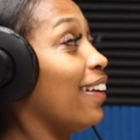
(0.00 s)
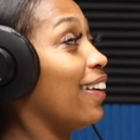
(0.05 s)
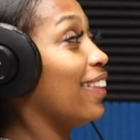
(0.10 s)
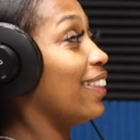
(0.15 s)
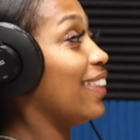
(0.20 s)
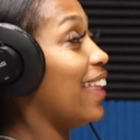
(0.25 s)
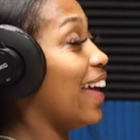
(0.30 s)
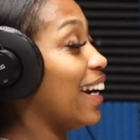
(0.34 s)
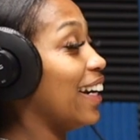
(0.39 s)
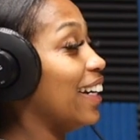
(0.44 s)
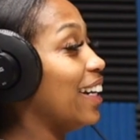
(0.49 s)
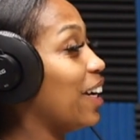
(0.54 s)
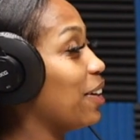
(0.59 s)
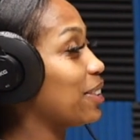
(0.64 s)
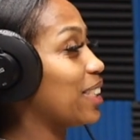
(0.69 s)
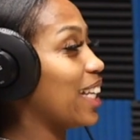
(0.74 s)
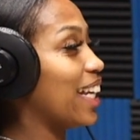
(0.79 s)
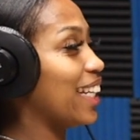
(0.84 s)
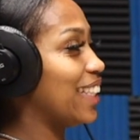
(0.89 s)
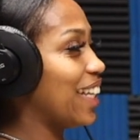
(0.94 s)
that it
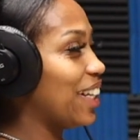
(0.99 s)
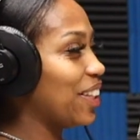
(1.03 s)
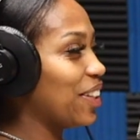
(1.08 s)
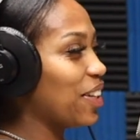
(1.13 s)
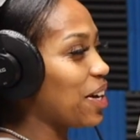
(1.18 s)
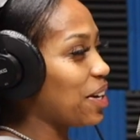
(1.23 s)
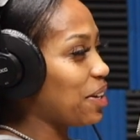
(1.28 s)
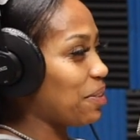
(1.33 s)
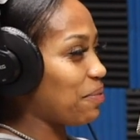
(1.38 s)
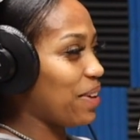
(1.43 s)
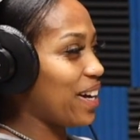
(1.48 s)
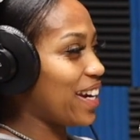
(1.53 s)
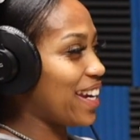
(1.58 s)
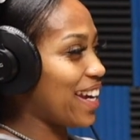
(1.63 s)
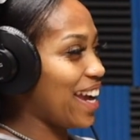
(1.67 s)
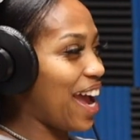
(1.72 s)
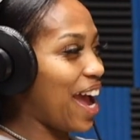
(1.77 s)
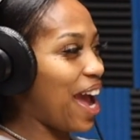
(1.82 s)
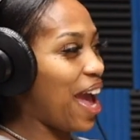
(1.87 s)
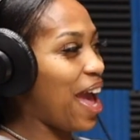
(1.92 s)
don't take that long to break
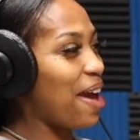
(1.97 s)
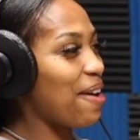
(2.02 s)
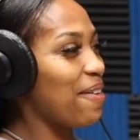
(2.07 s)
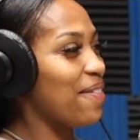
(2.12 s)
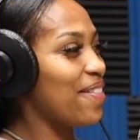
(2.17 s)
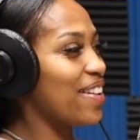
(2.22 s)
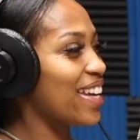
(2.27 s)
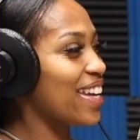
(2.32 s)
a habit.